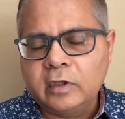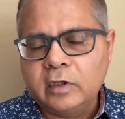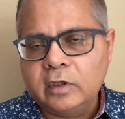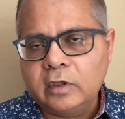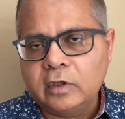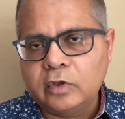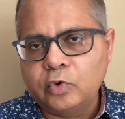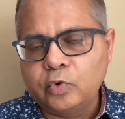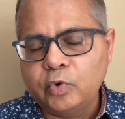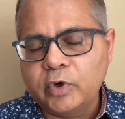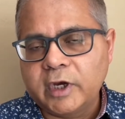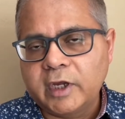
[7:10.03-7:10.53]

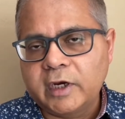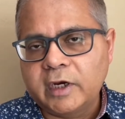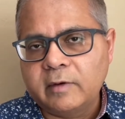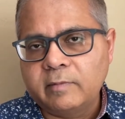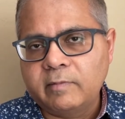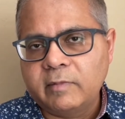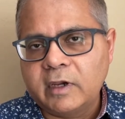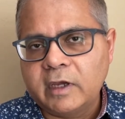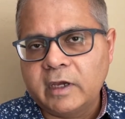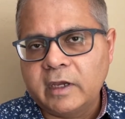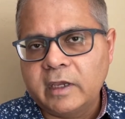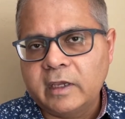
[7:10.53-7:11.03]
you can
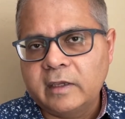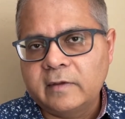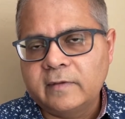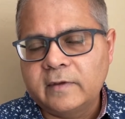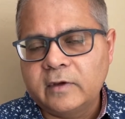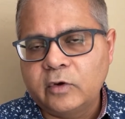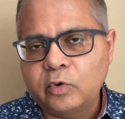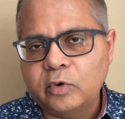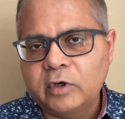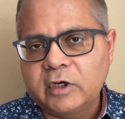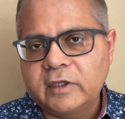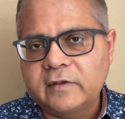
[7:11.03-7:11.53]
apply.
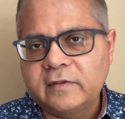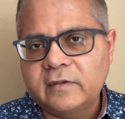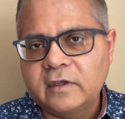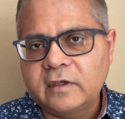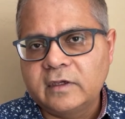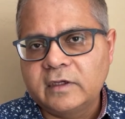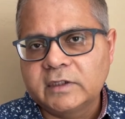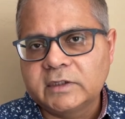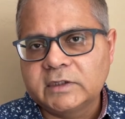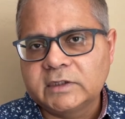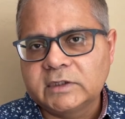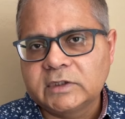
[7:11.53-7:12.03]
The only
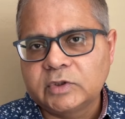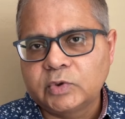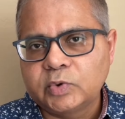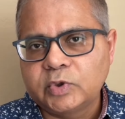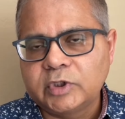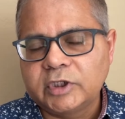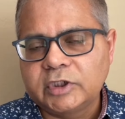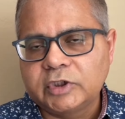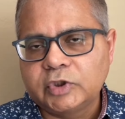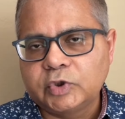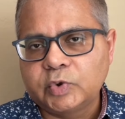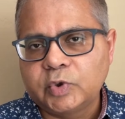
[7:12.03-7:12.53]
thing is you
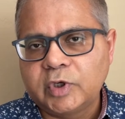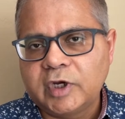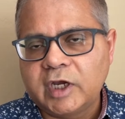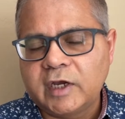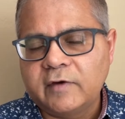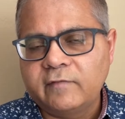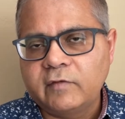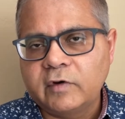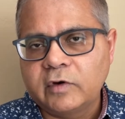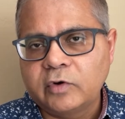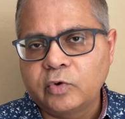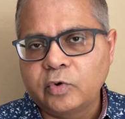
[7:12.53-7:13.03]
need to
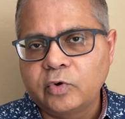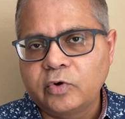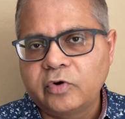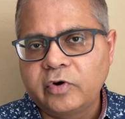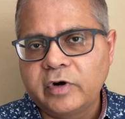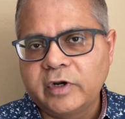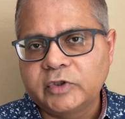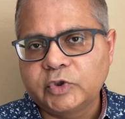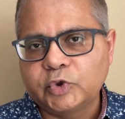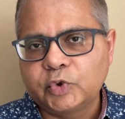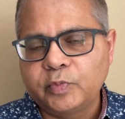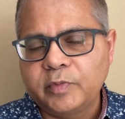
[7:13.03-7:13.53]
have a good
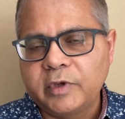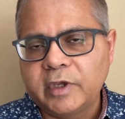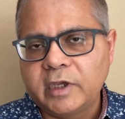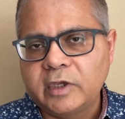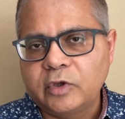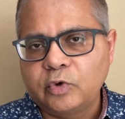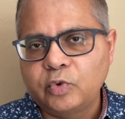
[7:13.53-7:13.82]
resume.